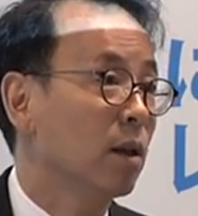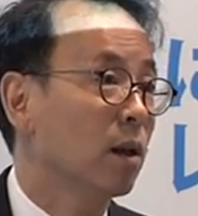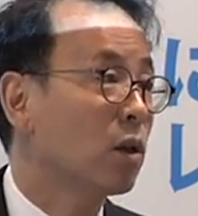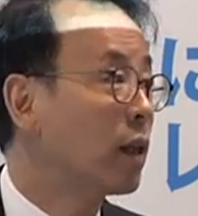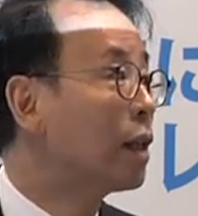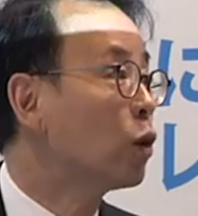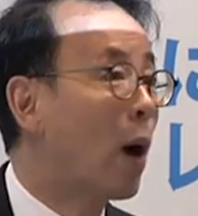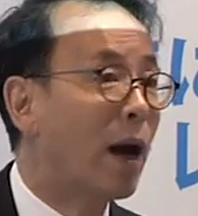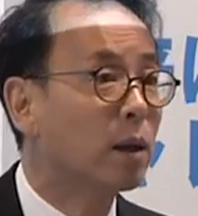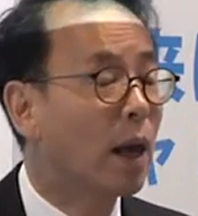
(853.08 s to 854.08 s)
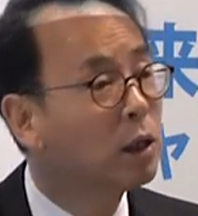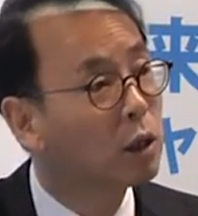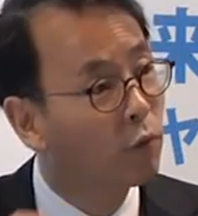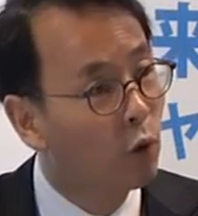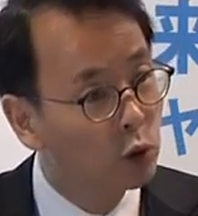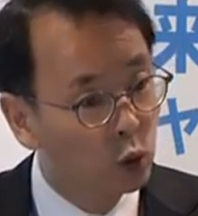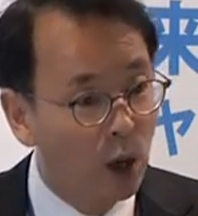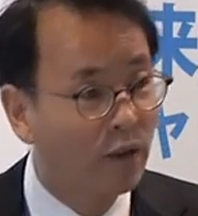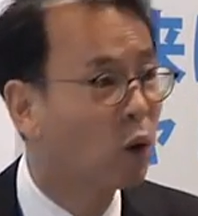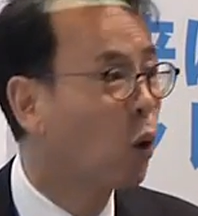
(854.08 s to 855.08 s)
So that's the force
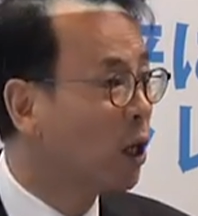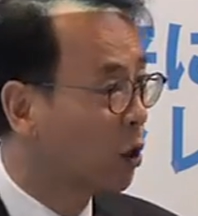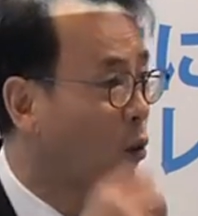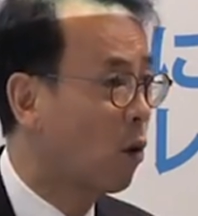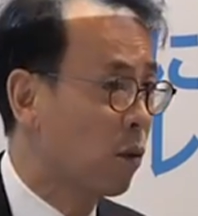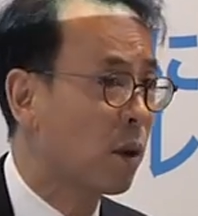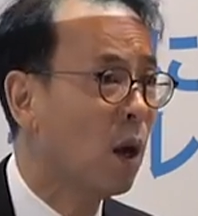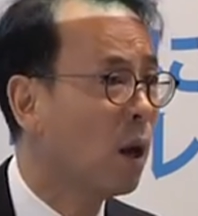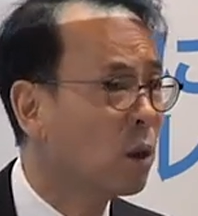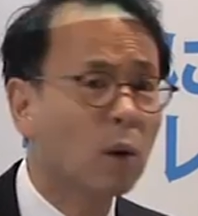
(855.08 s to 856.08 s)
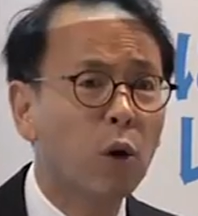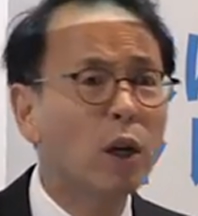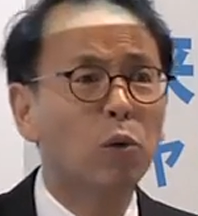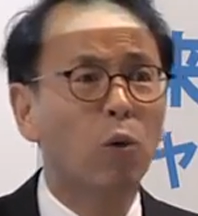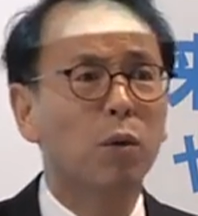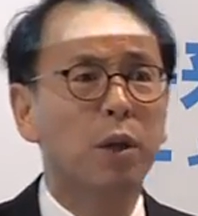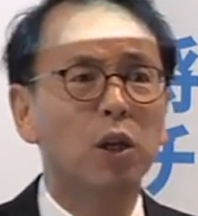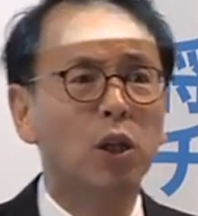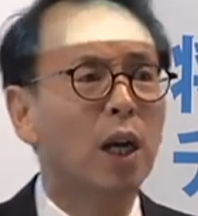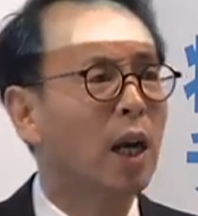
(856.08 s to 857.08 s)
driving credit growth. The credit growth
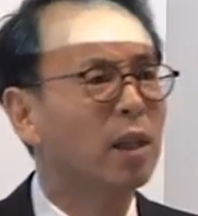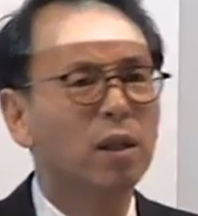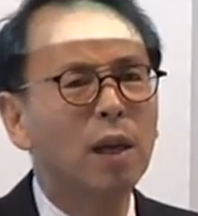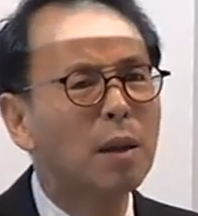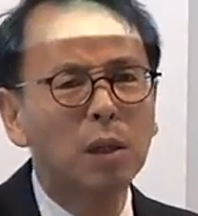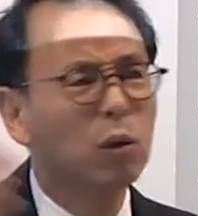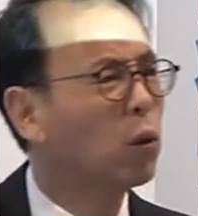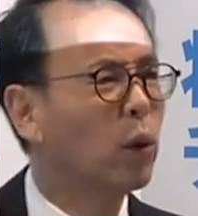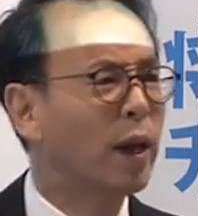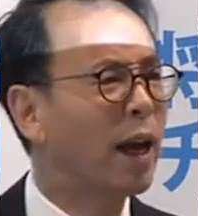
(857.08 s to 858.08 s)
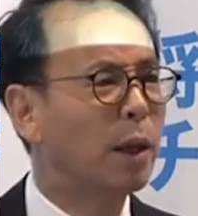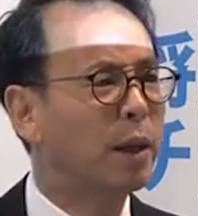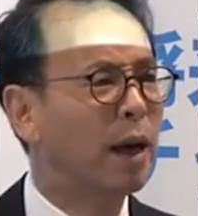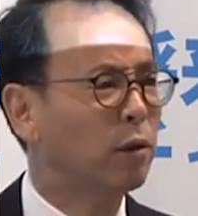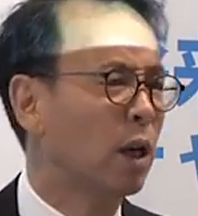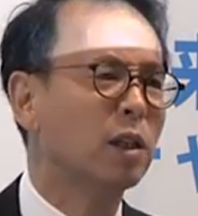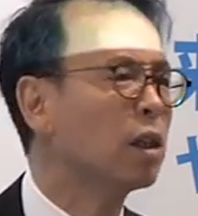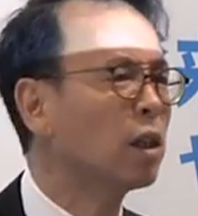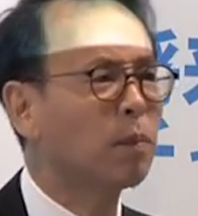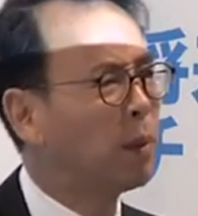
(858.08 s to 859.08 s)
in China has nothing to do with anything else. It's
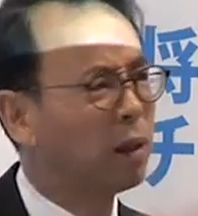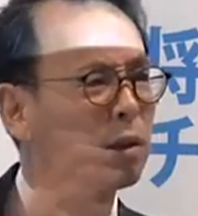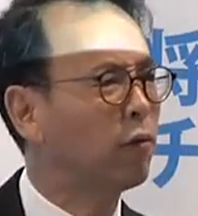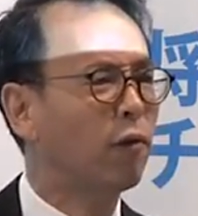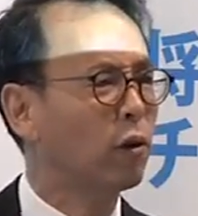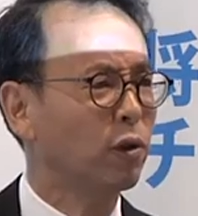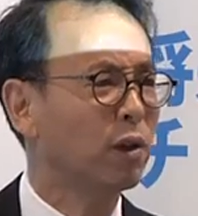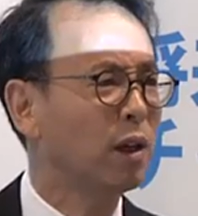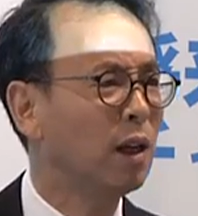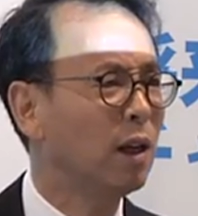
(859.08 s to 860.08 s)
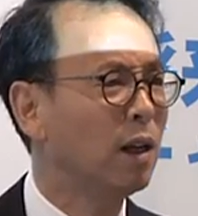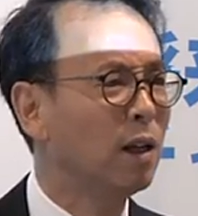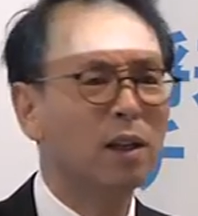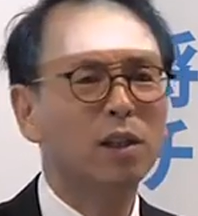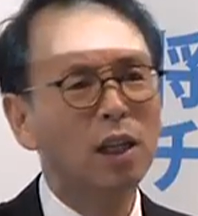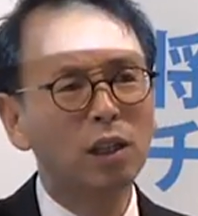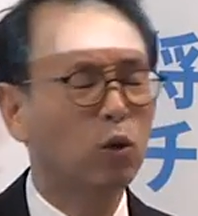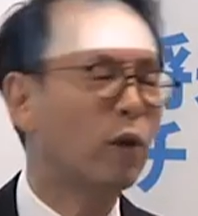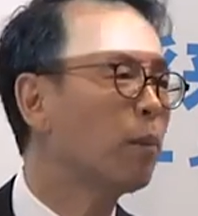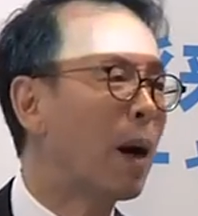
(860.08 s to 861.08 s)
just political force. It's just
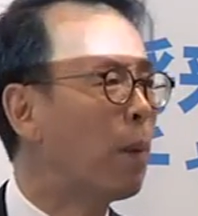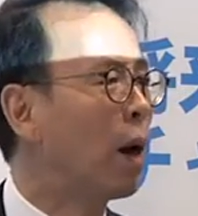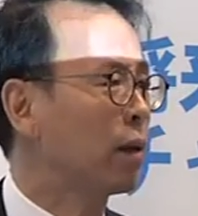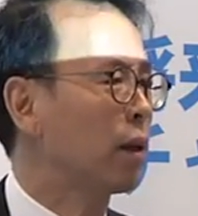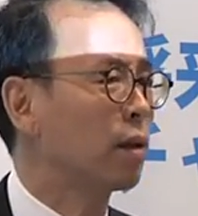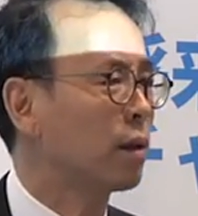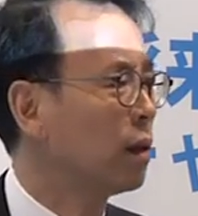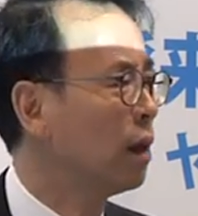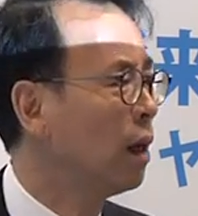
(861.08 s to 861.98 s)
driven by politics.